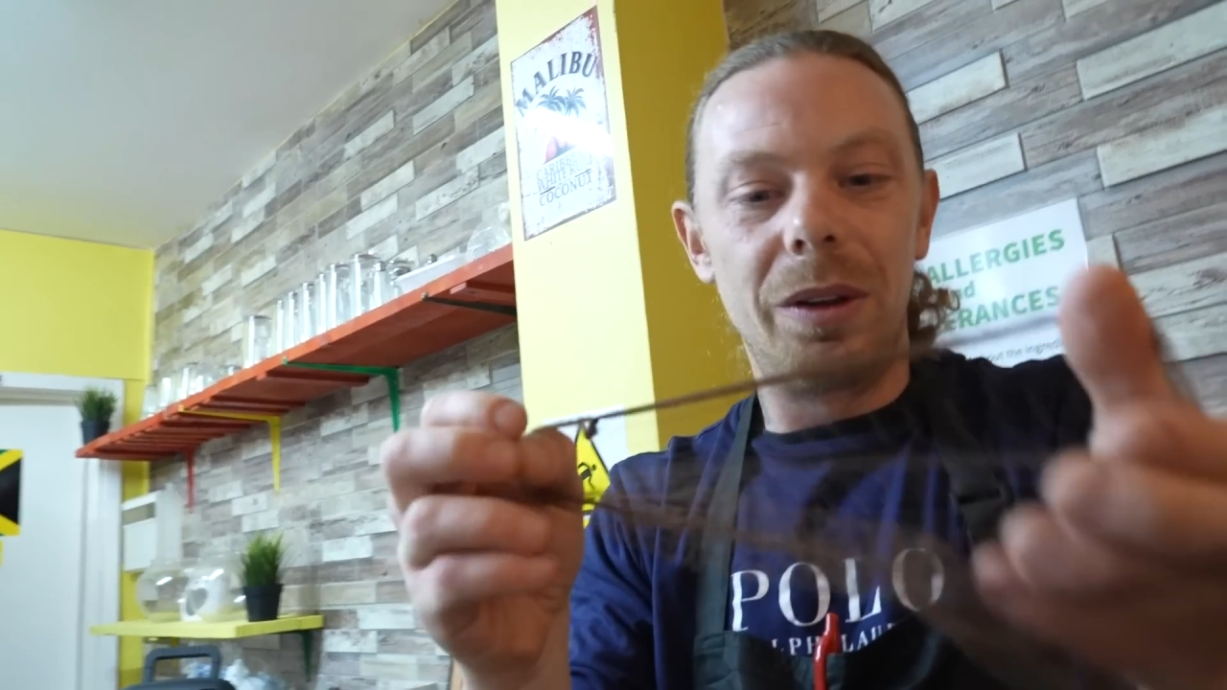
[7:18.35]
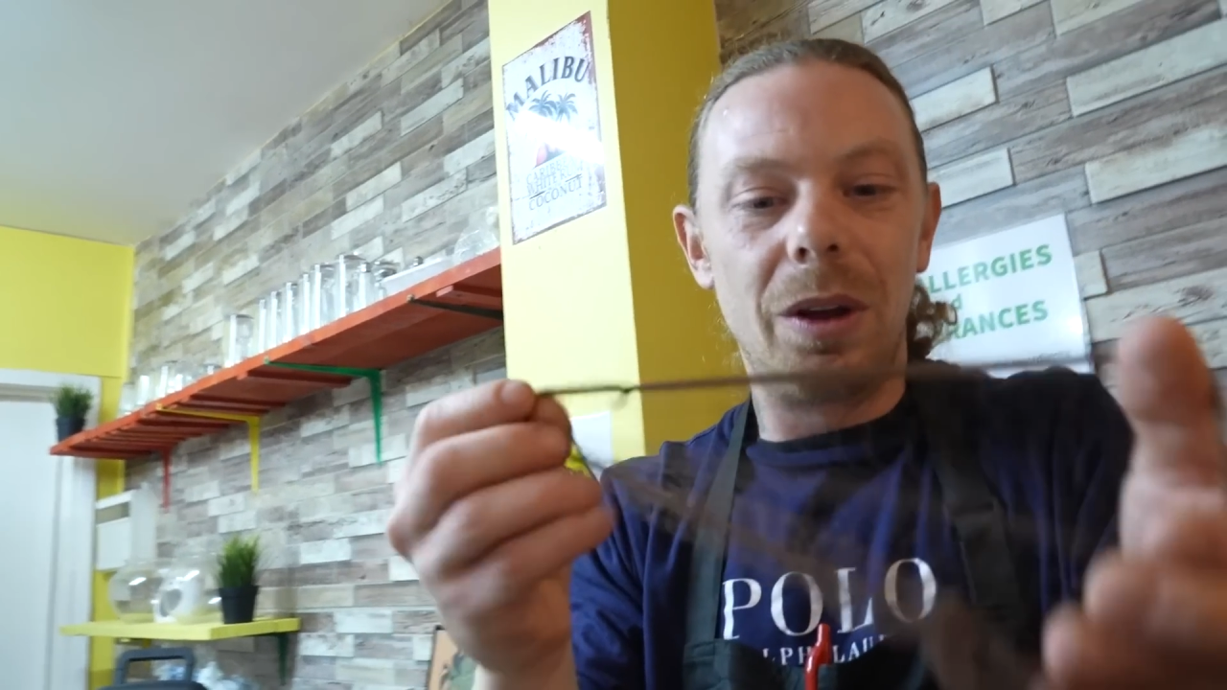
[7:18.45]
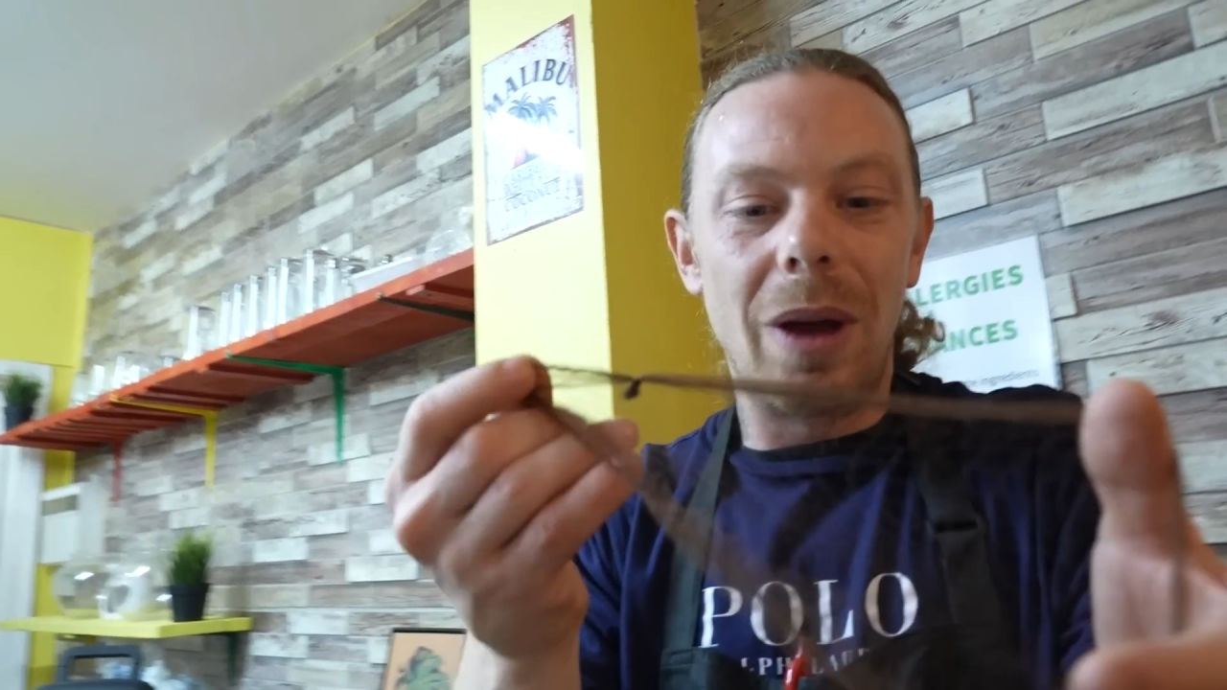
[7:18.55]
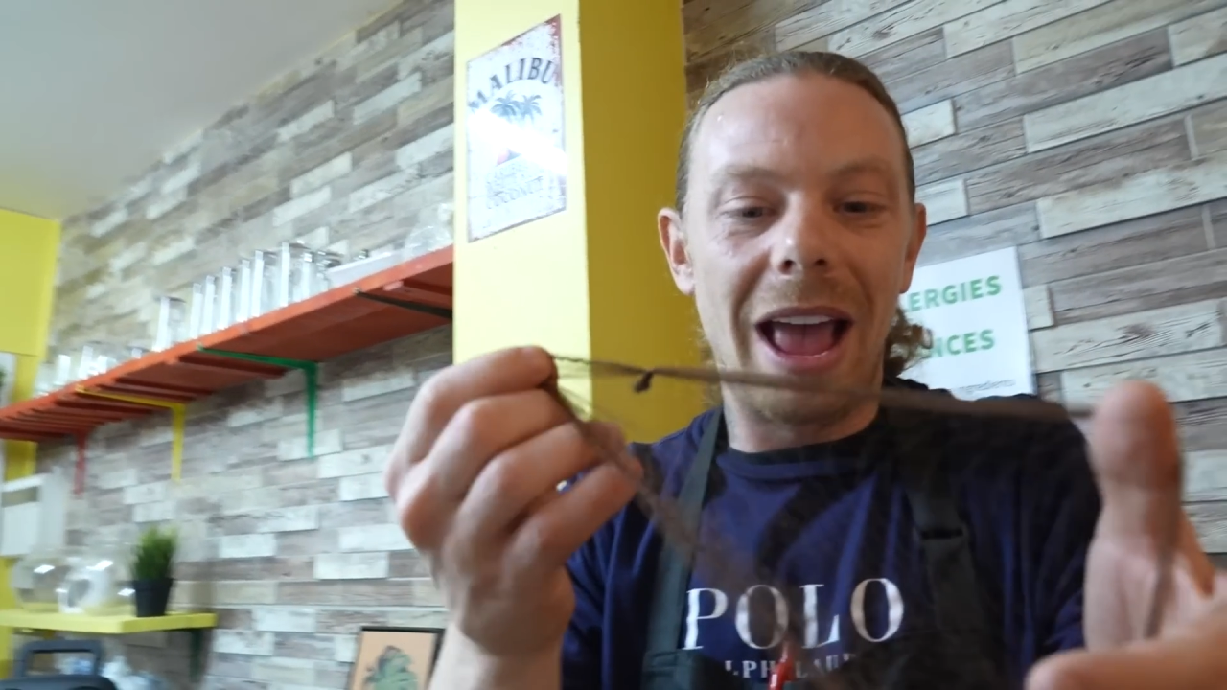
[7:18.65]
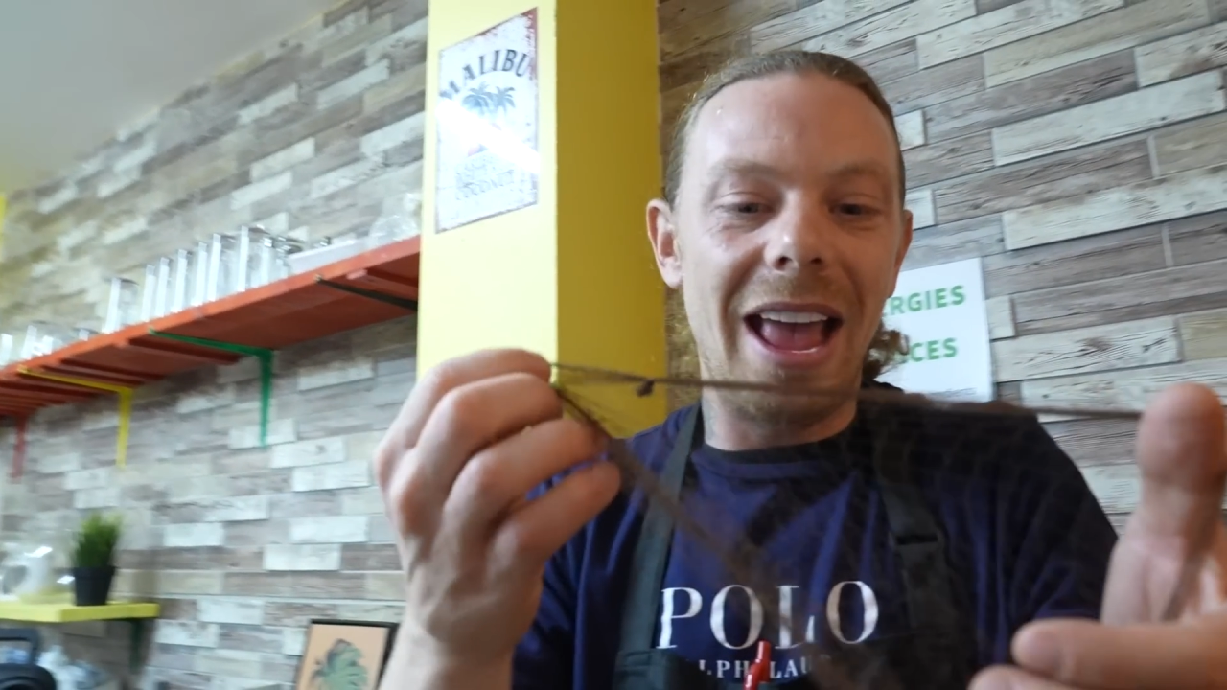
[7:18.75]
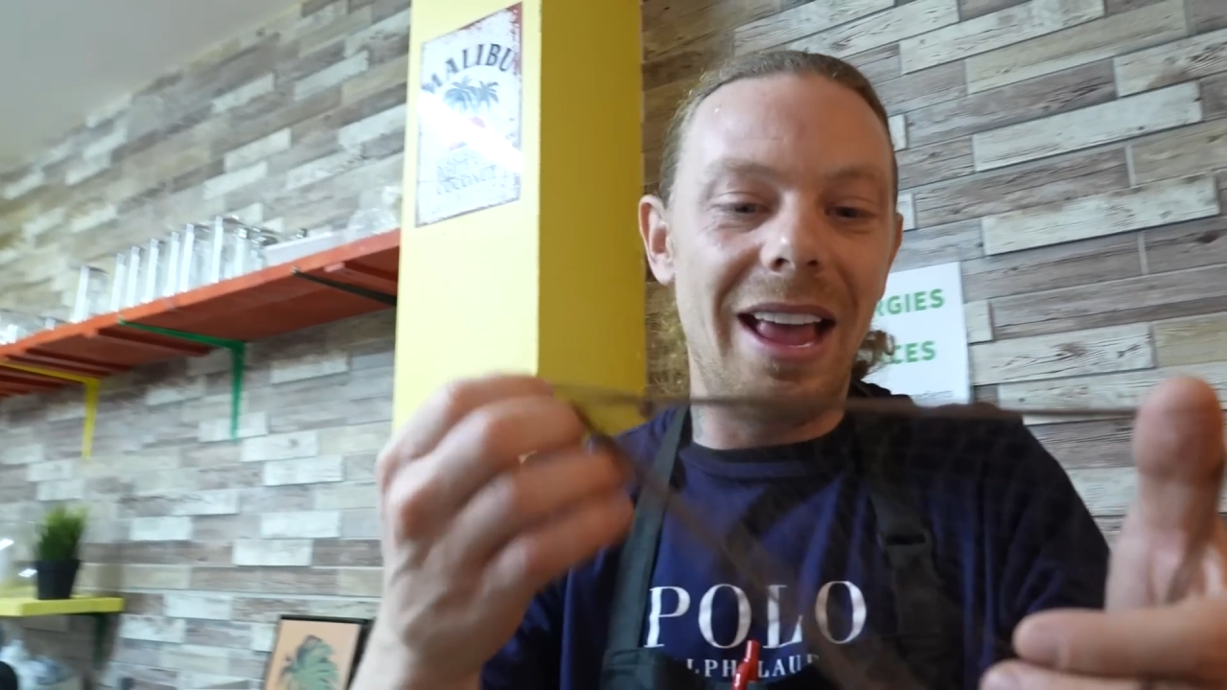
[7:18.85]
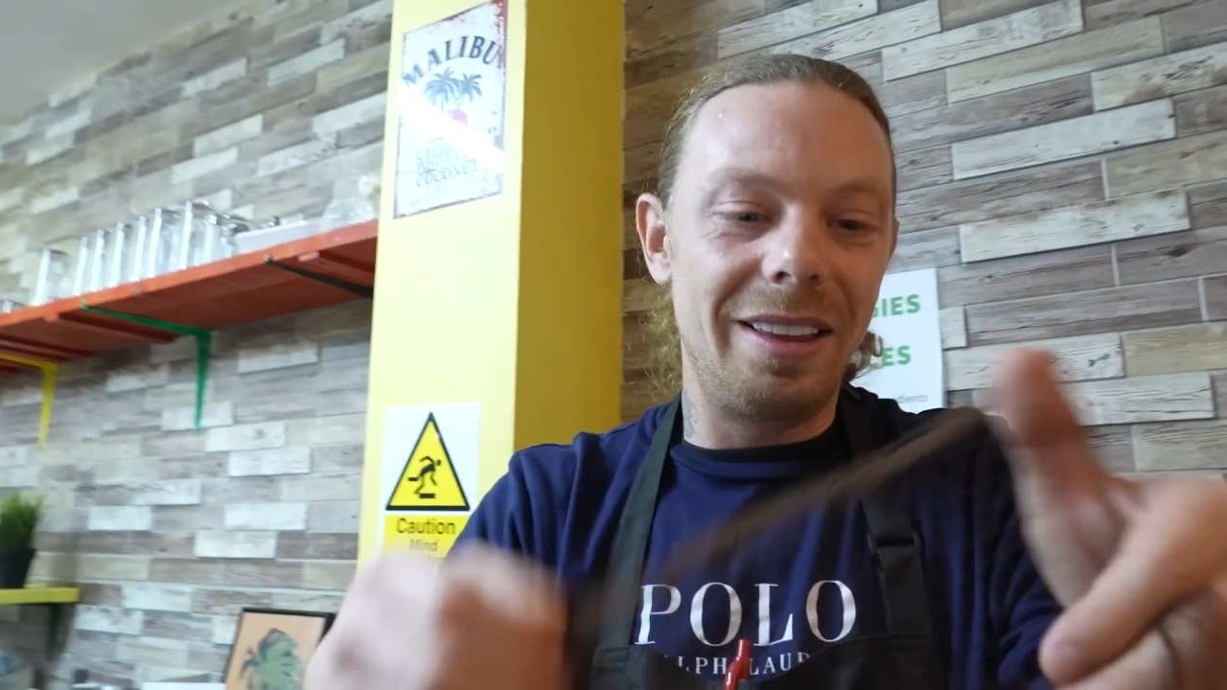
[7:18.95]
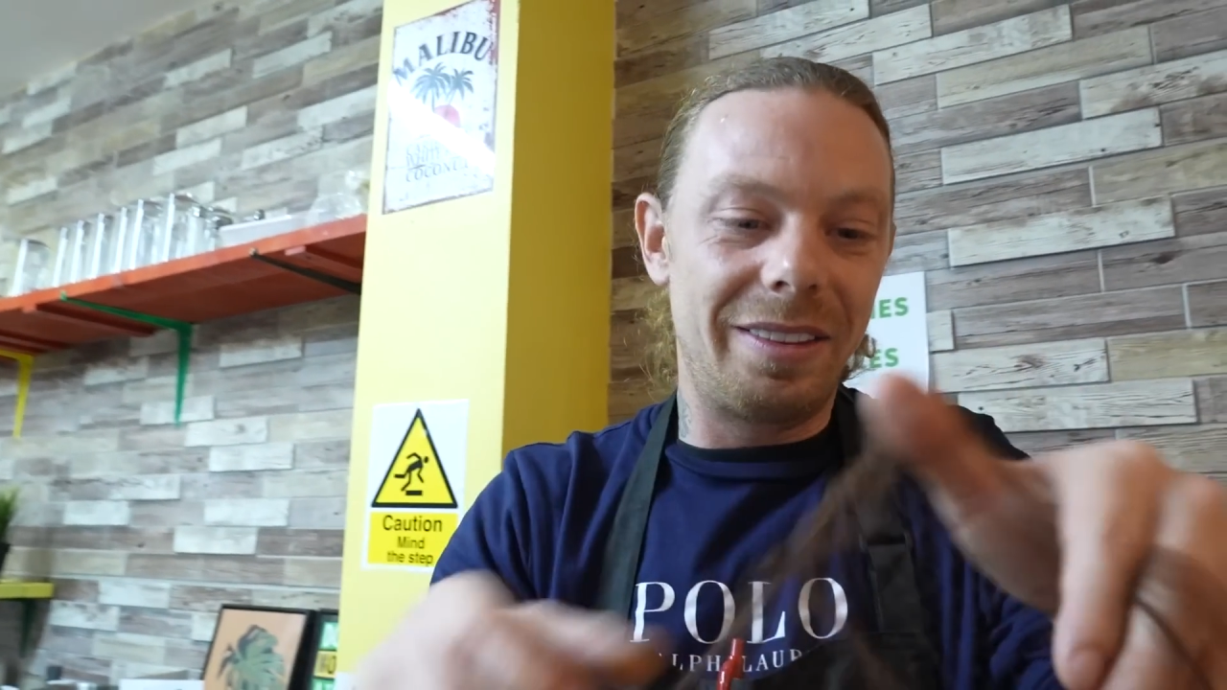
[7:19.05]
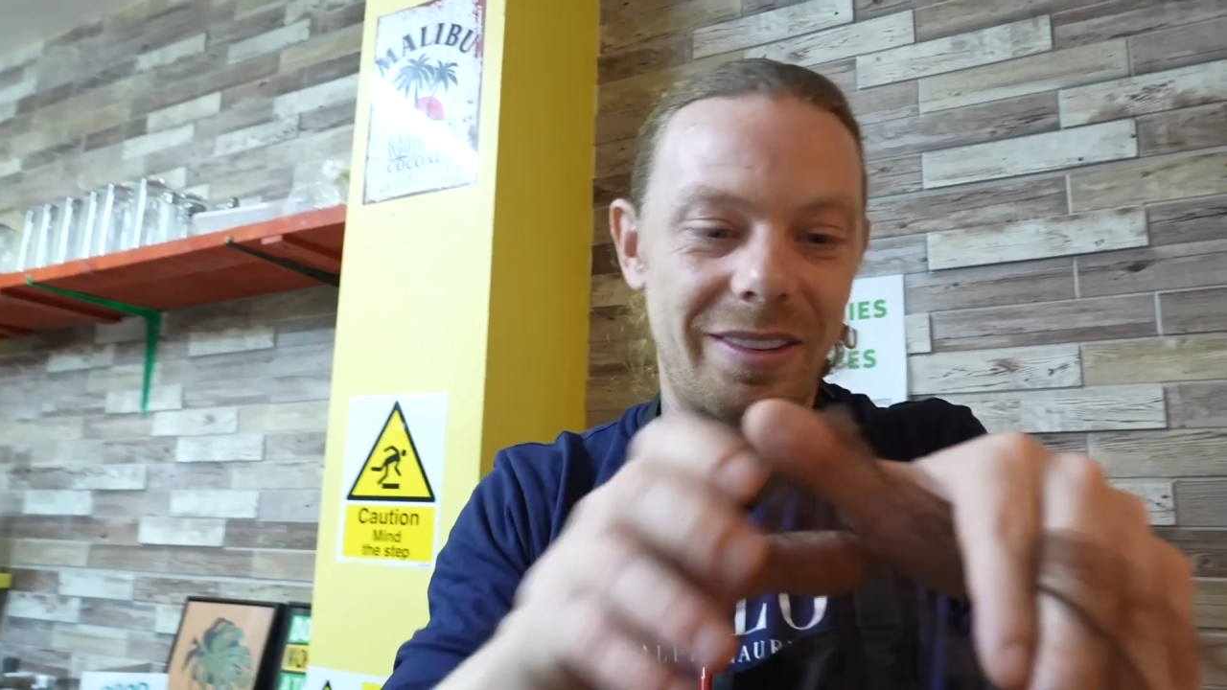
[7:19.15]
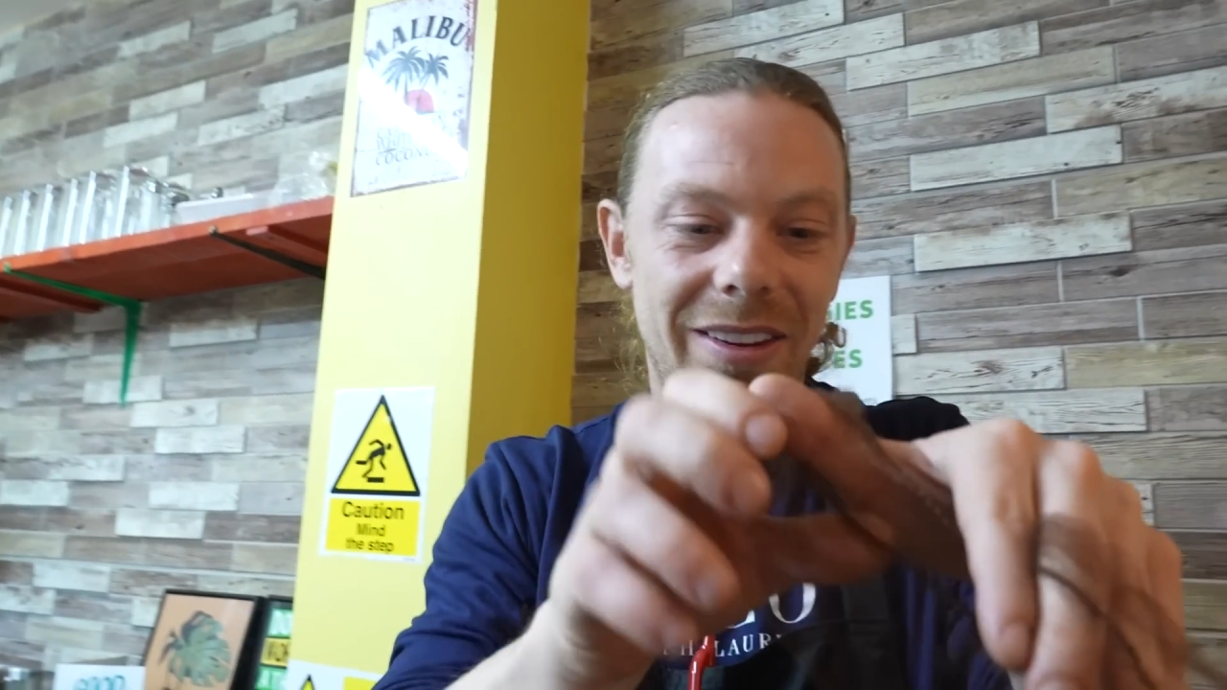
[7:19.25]
no
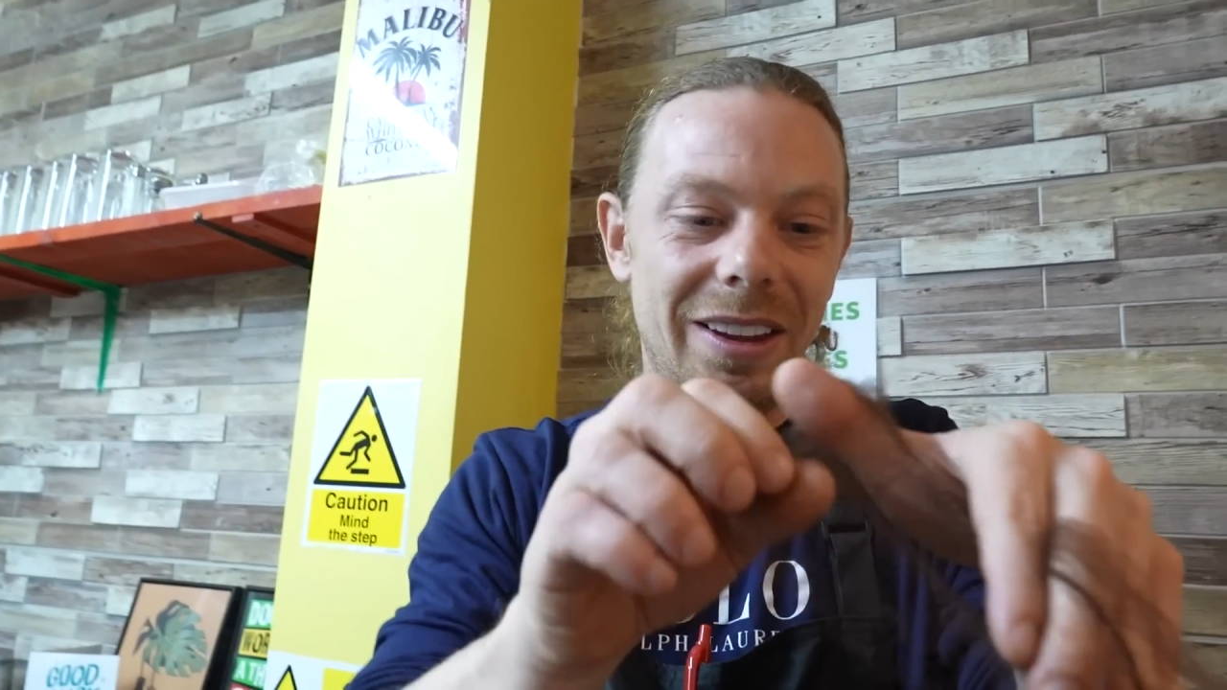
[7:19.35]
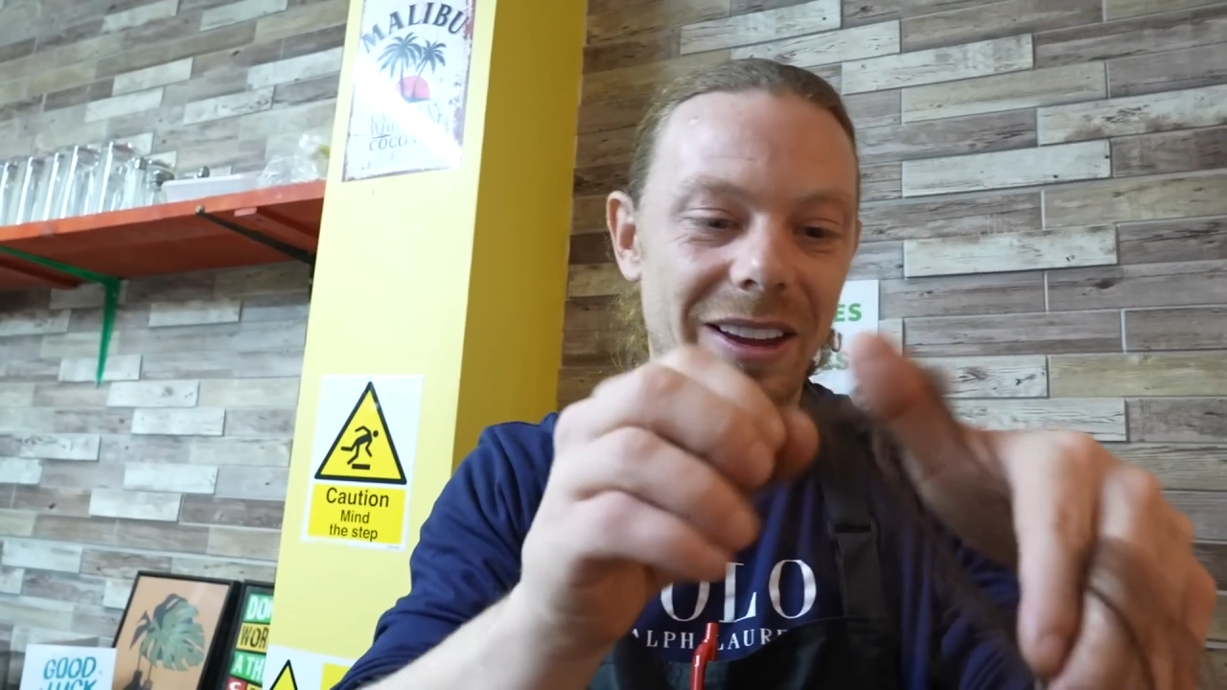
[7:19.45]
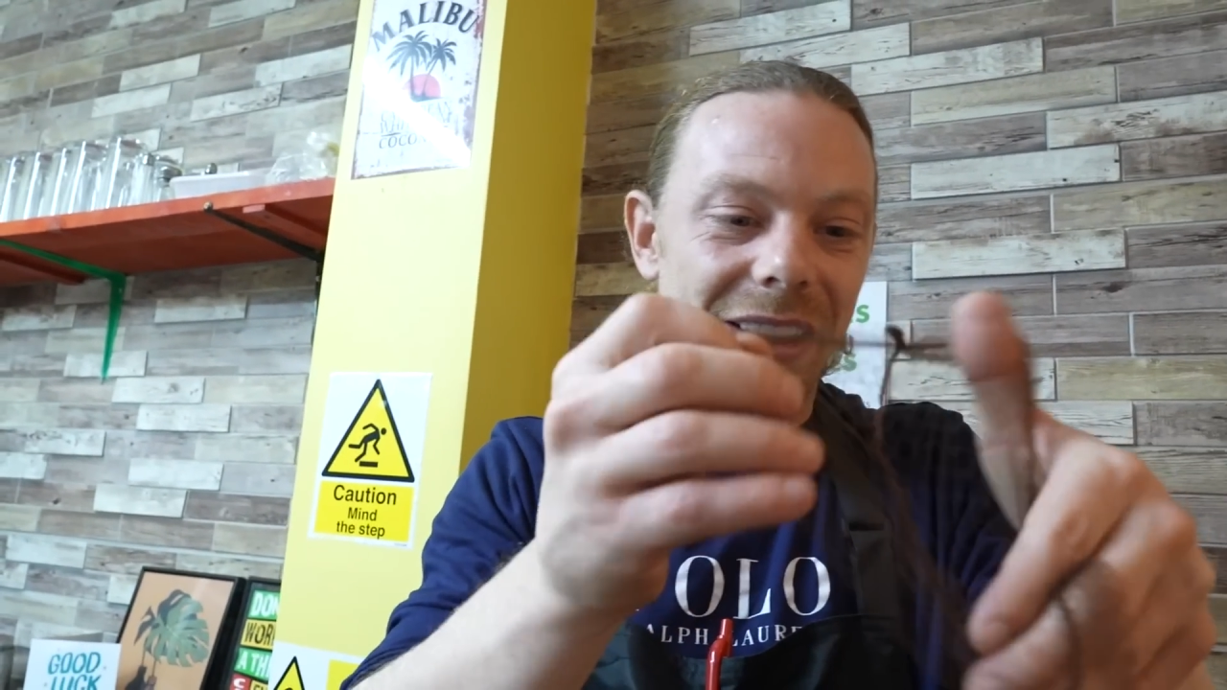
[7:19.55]
hairs